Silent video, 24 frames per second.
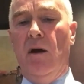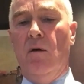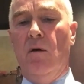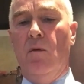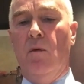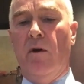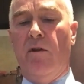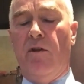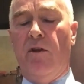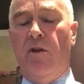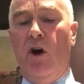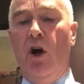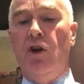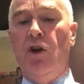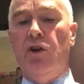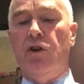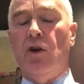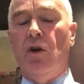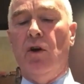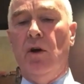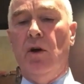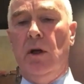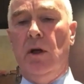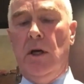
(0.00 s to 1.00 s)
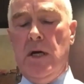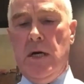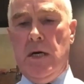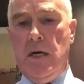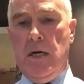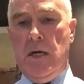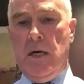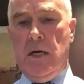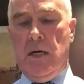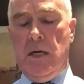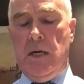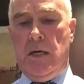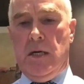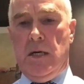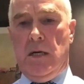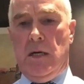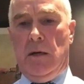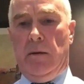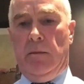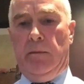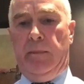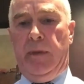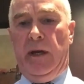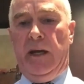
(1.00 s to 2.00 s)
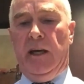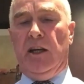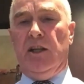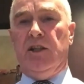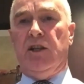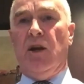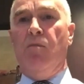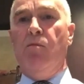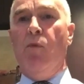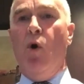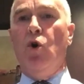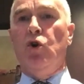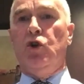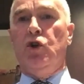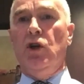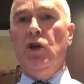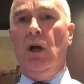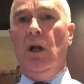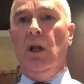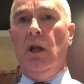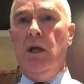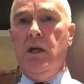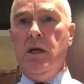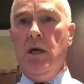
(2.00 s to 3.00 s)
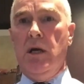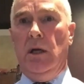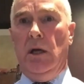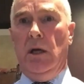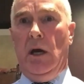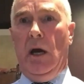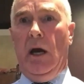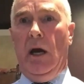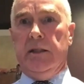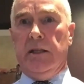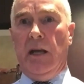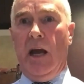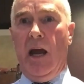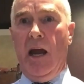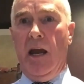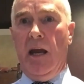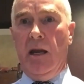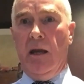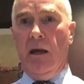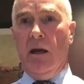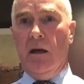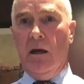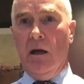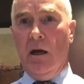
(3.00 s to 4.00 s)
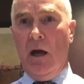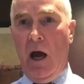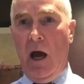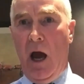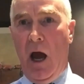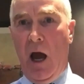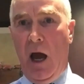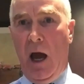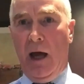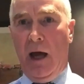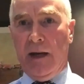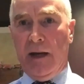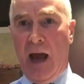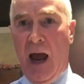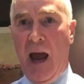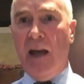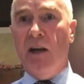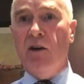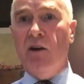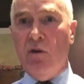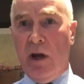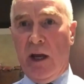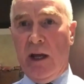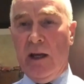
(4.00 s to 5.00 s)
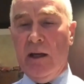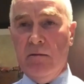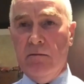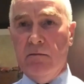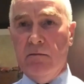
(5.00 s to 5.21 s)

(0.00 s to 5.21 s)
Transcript: without being as emotional as and angry